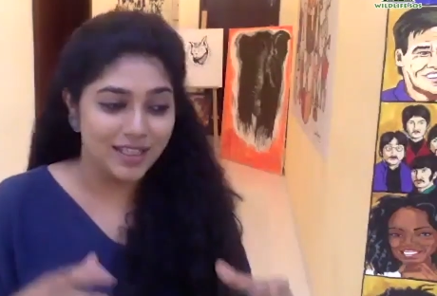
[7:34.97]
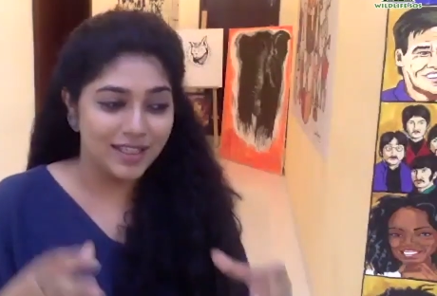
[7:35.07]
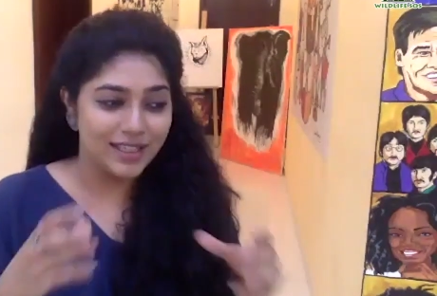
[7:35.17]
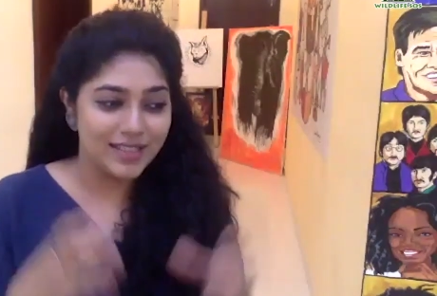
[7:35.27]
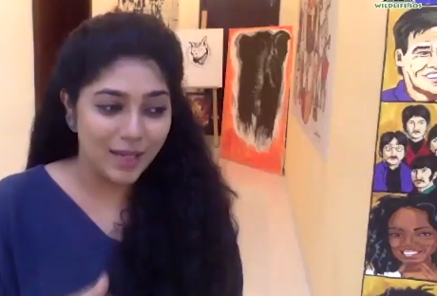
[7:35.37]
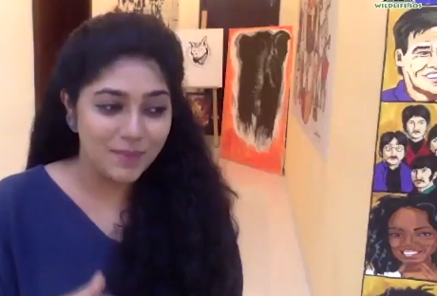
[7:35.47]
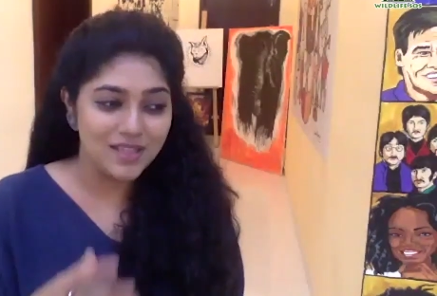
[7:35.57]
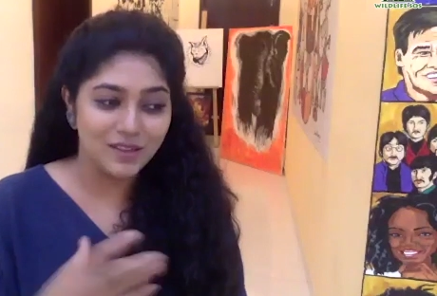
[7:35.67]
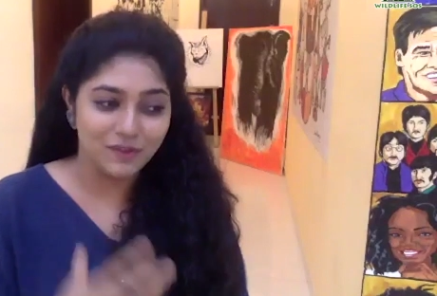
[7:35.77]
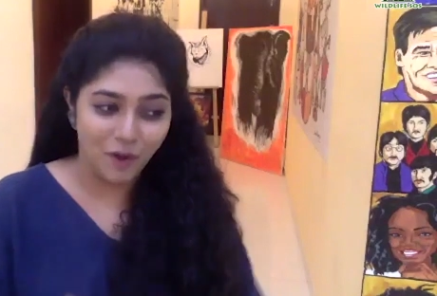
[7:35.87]
Speaker 1: it comes in
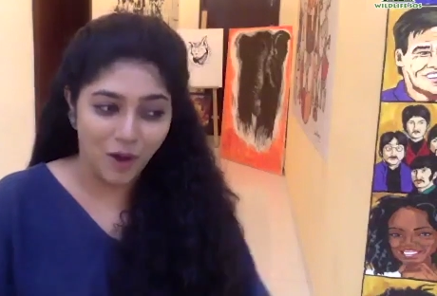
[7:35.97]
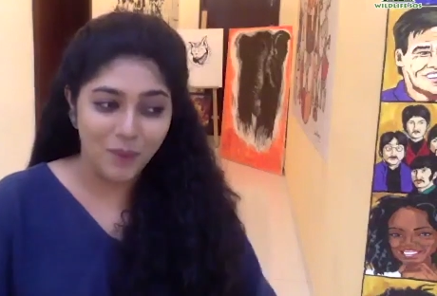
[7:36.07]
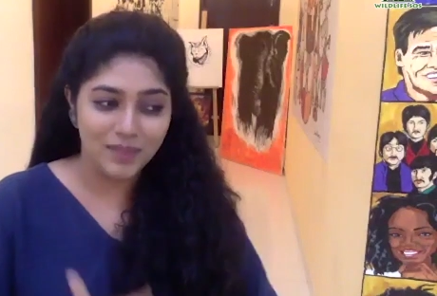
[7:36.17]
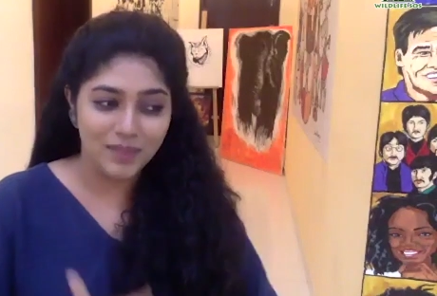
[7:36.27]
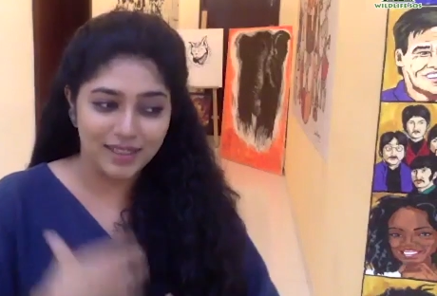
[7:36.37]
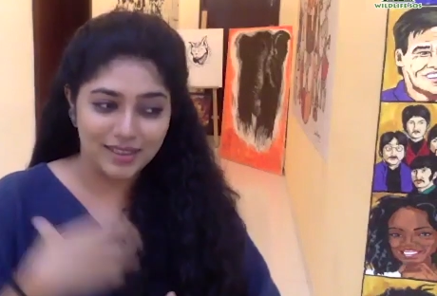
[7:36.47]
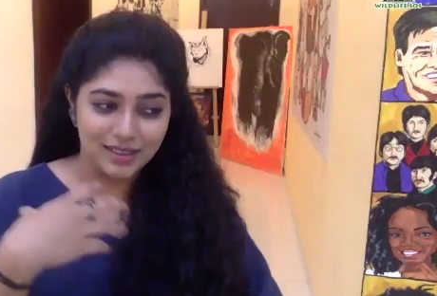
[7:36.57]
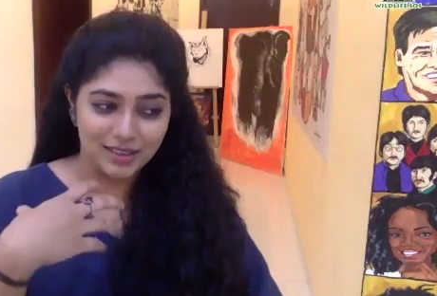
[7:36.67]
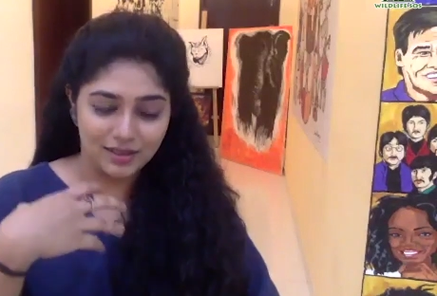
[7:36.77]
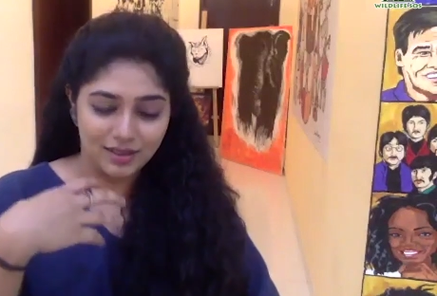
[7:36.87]
the form like
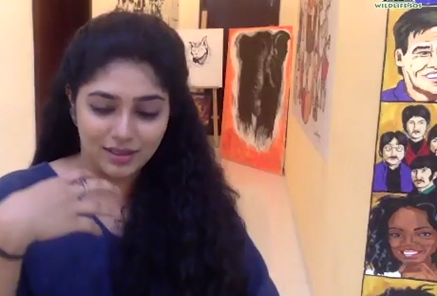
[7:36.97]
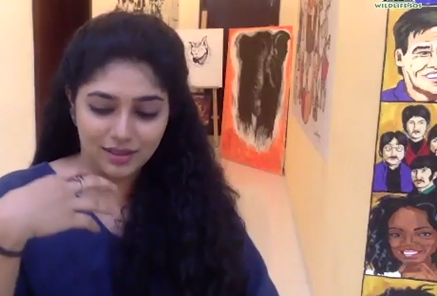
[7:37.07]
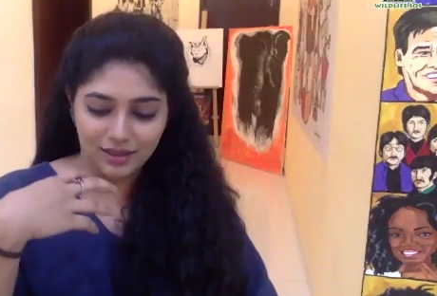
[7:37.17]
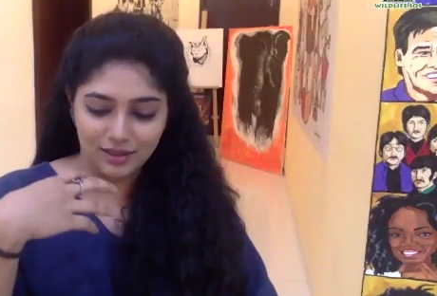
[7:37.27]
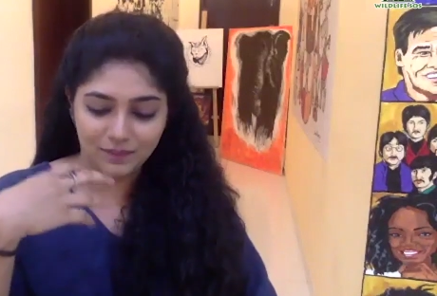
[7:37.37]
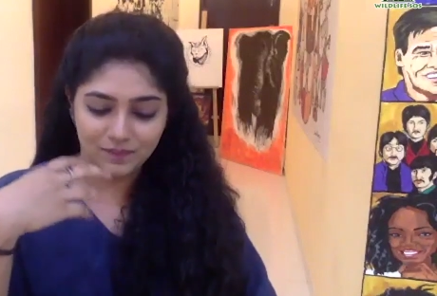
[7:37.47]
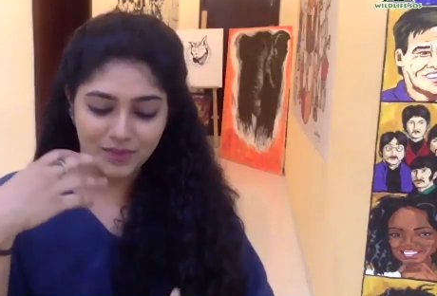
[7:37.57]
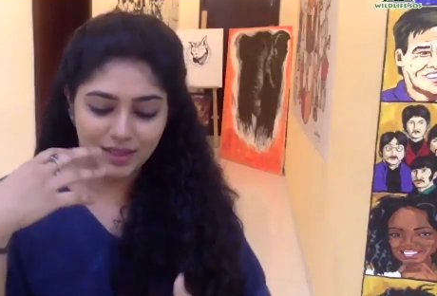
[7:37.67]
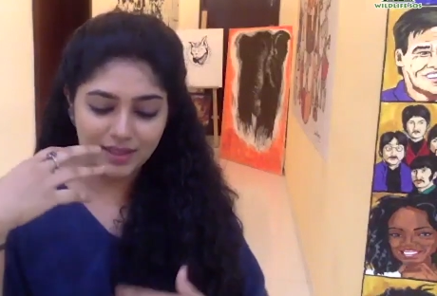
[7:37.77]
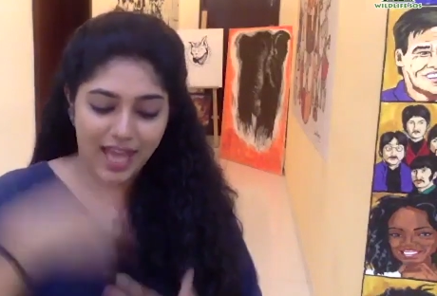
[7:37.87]
the um,
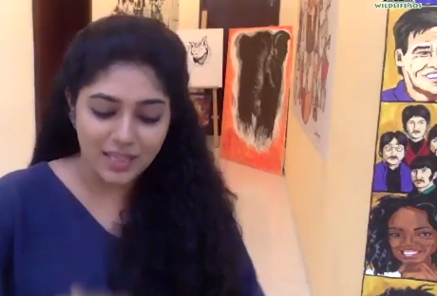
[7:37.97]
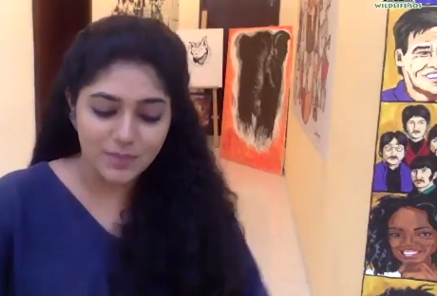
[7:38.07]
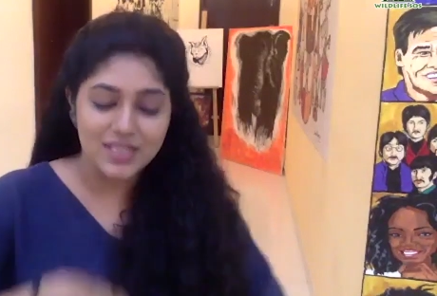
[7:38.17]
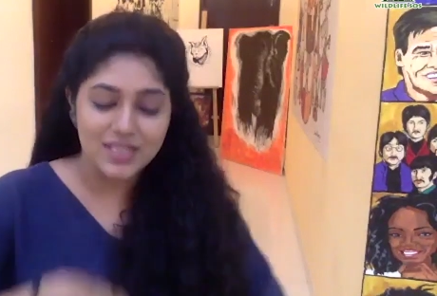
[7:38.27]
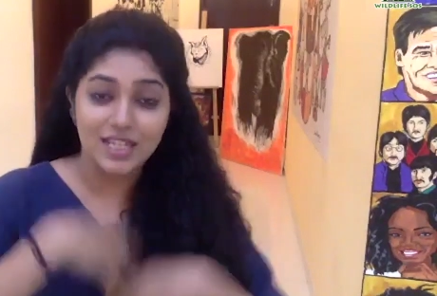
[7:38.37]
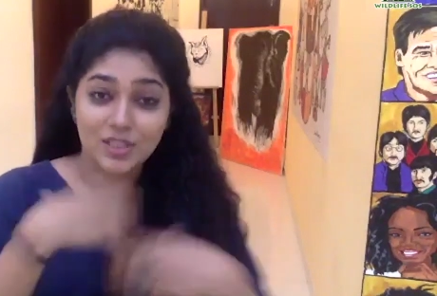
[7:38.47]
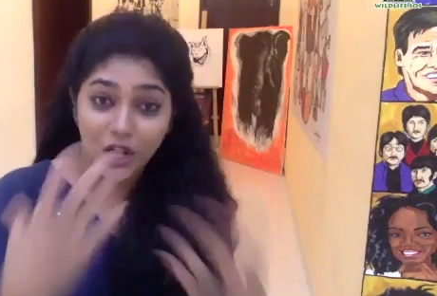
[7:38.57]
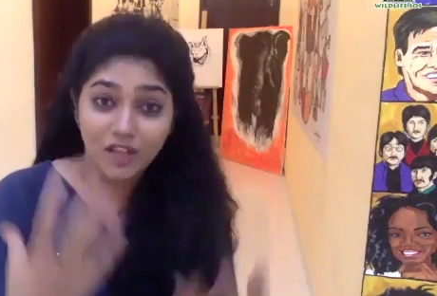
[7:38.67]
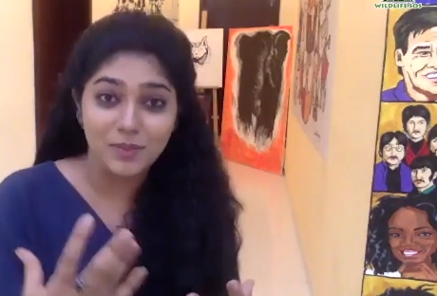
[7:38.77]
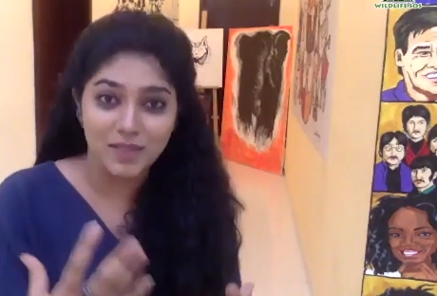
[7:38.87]
the animal takes
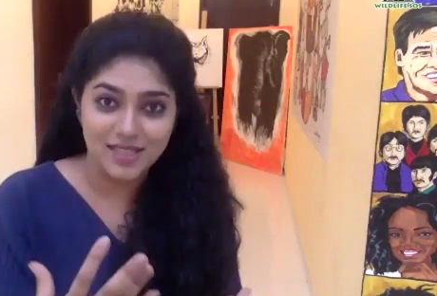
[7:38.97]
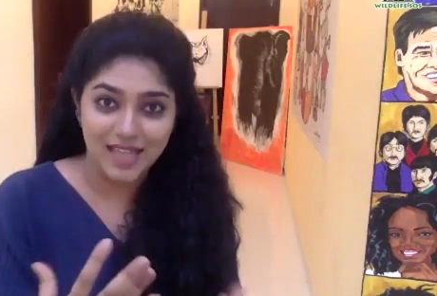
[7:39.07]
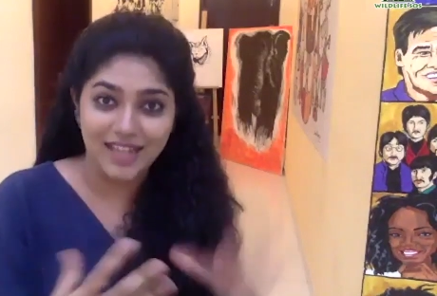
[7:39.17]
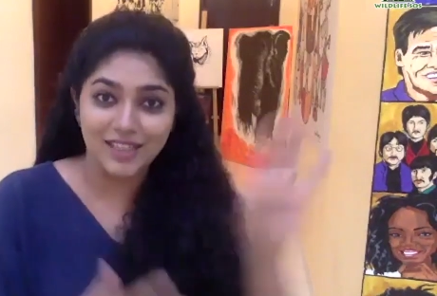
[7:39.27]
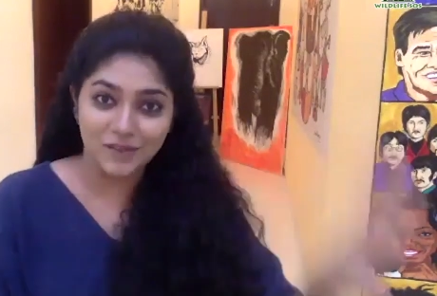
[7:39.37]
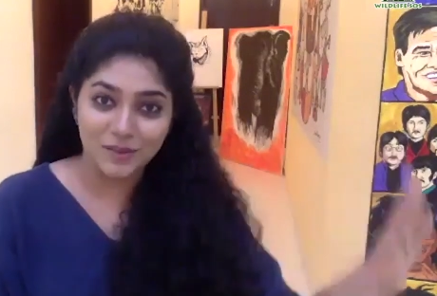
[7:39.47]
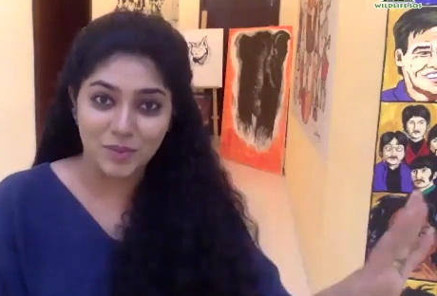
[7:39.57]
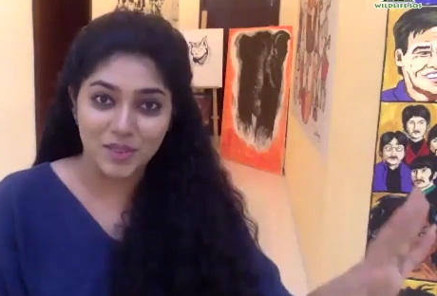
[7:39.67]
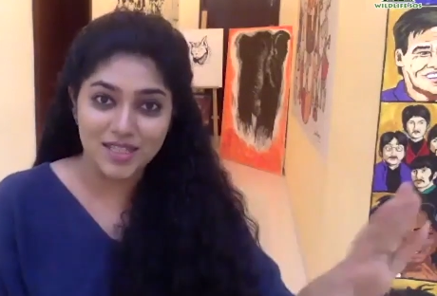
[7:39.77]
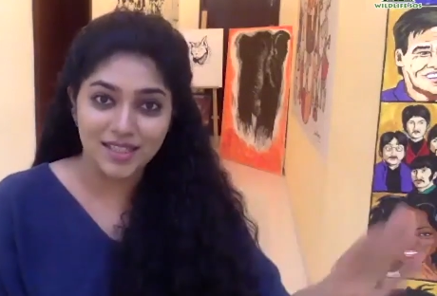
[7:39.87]
on the personality of the
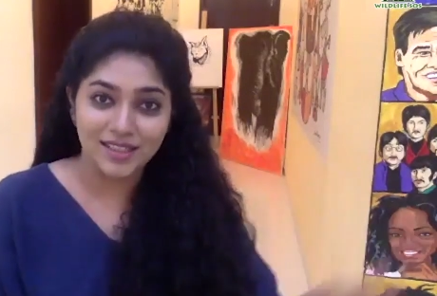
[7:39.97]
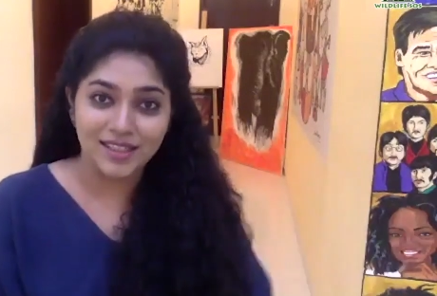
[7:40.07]
person,